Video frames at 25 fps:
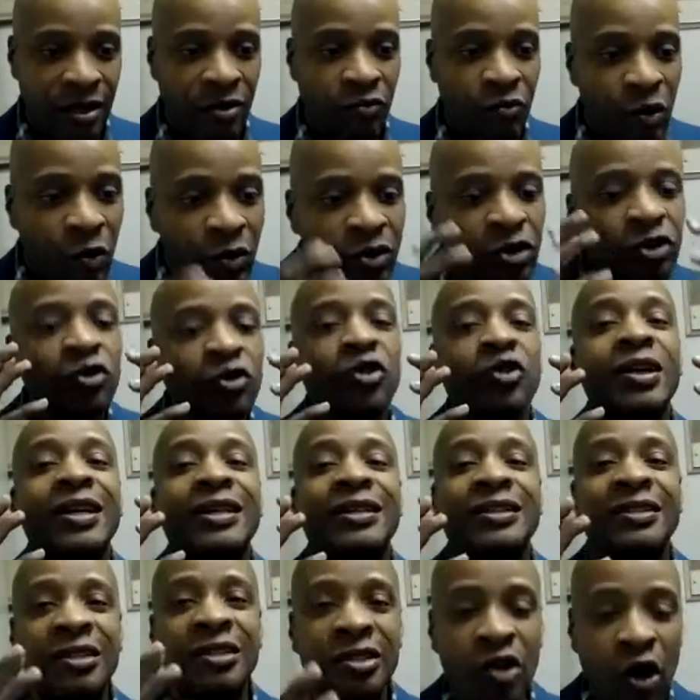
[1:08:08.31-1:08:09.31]
We want you to
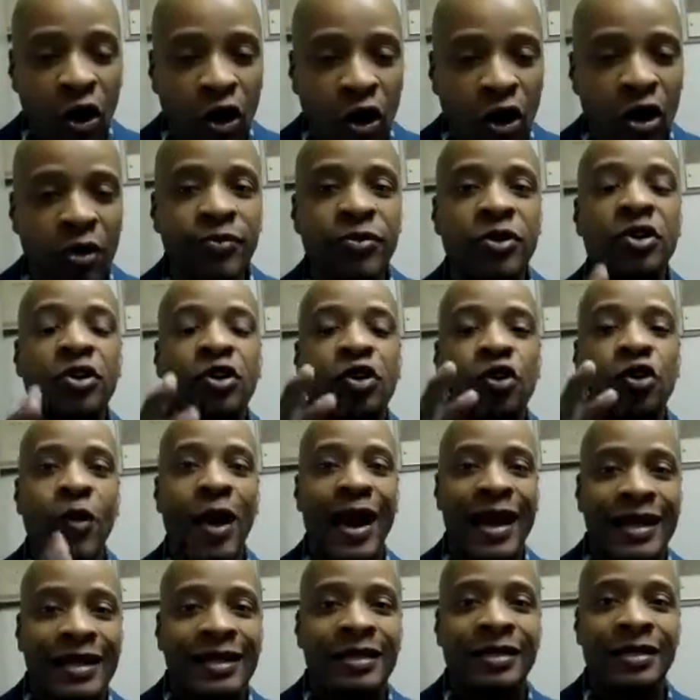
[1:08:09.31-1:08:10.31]
absorb the
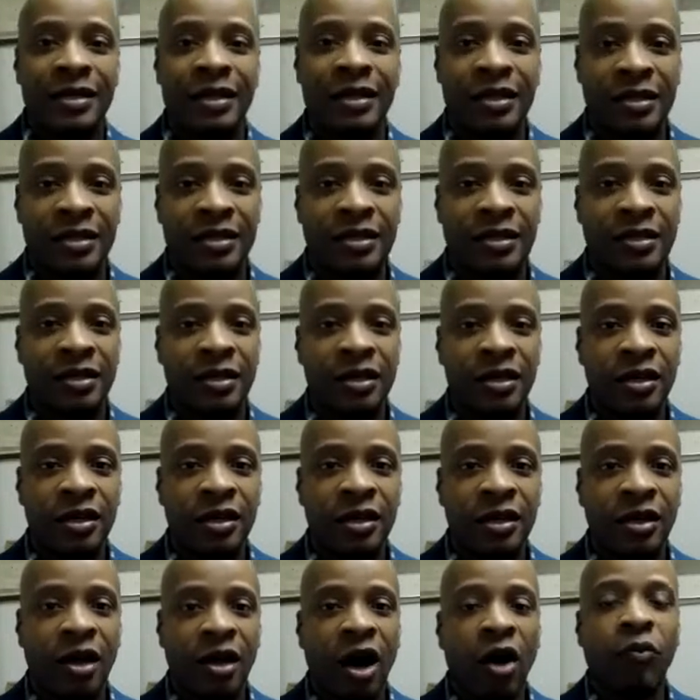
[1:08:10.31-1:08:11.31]
greatness
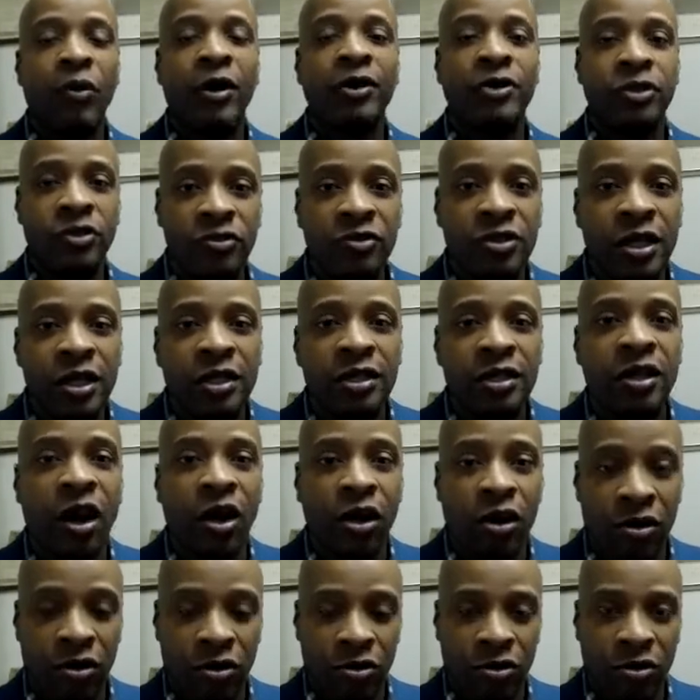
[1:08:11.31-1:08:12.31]
of what you just
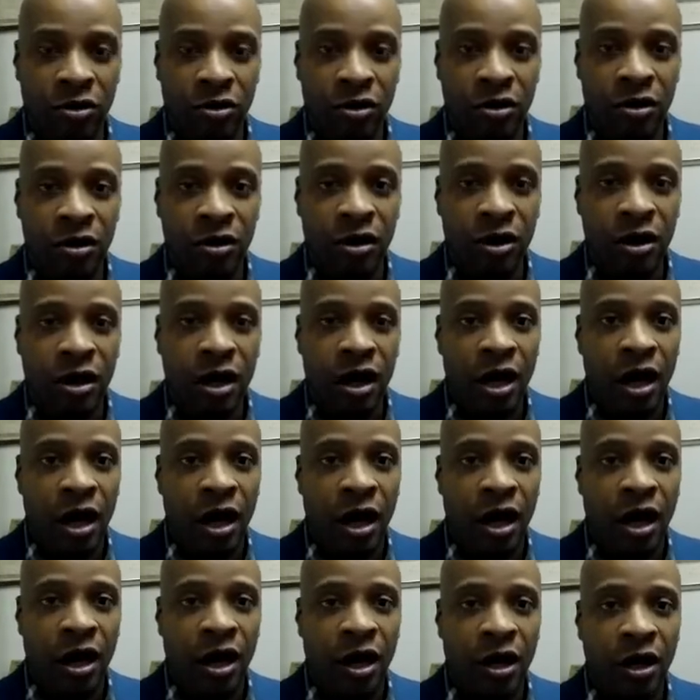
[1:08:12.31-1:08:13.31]
heard,
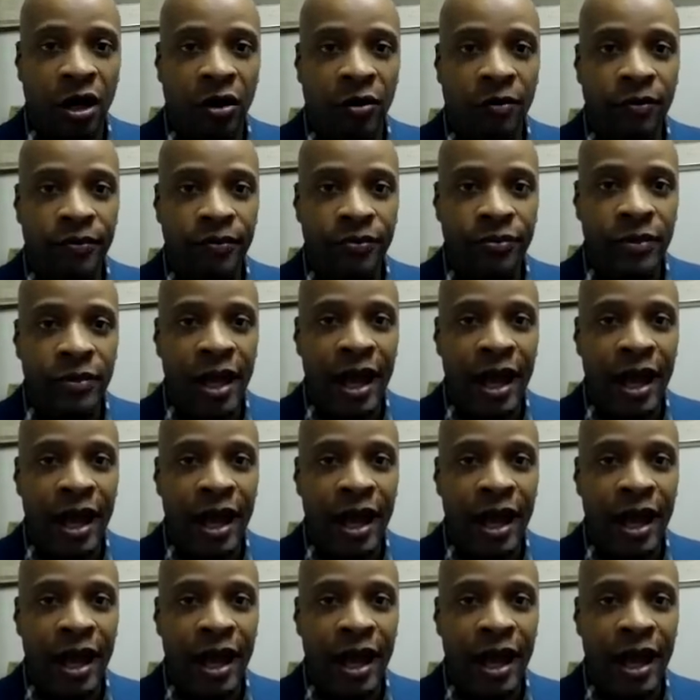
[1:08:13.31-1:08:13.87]
and